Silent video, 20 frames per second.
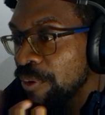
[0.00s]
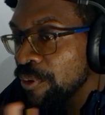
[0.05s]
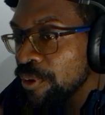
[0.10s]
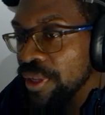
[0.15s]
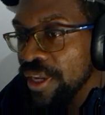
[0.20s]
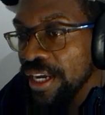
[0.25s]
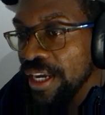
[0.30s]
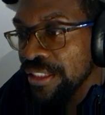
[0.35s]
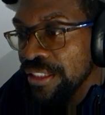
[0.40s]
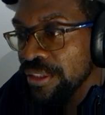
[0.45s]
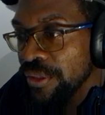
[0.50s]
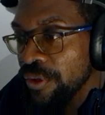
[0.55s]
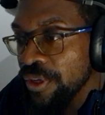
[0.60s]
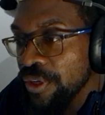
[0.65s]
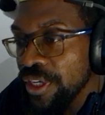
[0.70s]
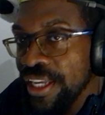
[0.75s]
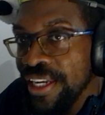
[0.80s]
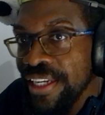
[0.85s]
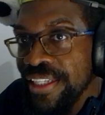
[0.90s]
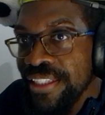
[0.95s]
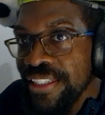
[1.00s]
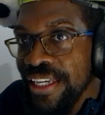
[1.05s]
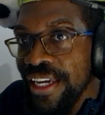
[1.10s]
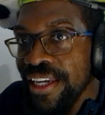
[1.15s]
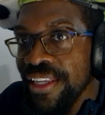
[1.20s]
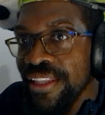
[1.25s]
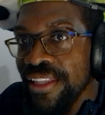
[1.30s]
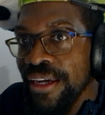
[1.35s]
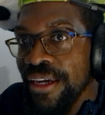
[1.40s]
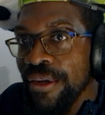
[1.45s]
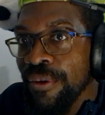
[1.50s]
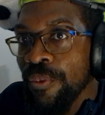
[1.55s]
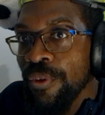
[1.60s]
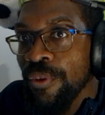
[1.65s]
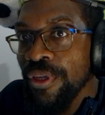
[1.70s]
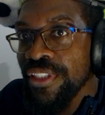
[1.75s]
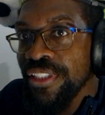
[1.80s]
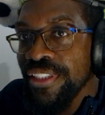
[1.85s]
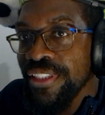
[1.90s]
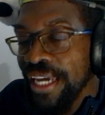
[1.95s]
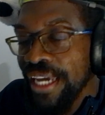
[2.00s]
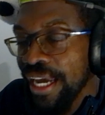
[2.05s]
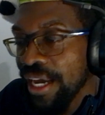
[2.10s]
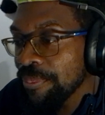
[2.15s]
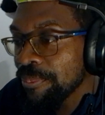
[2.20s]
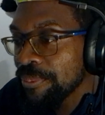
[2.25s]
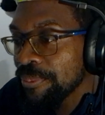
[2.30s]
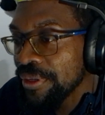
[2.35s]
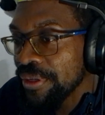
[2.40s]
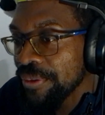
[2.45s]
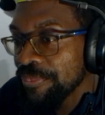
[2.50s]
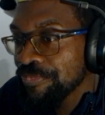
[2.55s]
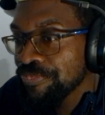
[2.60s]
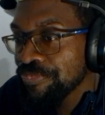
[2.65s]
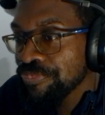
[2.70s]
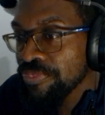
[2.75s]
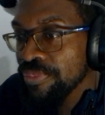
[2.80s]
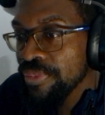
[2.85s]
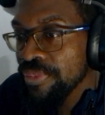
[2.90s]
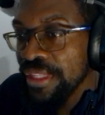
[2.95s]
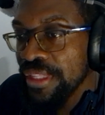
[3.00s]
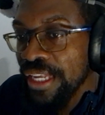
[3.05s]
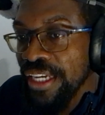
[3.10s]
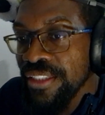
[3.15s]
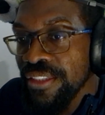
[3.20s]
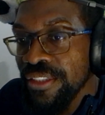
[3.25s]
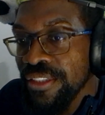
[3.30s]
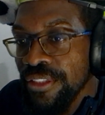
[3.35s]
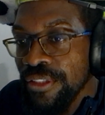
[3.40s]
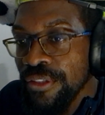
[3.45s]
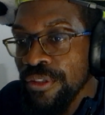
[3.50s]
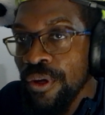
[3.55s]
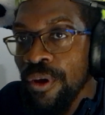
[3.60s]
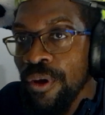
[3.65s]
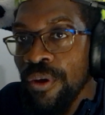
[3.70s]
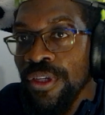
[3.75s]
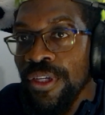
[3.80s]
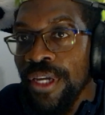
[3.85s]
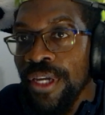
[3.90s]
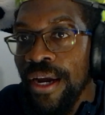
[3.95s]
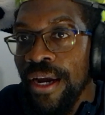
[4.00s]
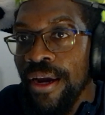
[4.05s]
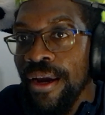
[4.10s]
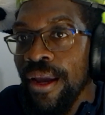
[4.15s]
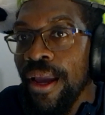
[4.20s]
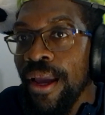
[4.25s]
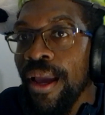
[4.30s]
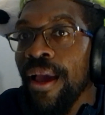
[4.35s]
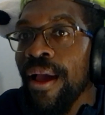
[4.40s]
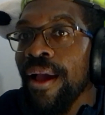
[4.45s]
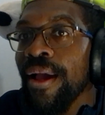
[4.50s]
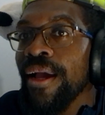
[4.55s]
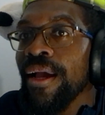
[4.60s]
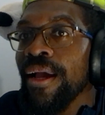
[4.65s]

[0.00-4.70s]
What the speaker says: And we're like looking at his hand like, what just happened? Next thing you know, you hear.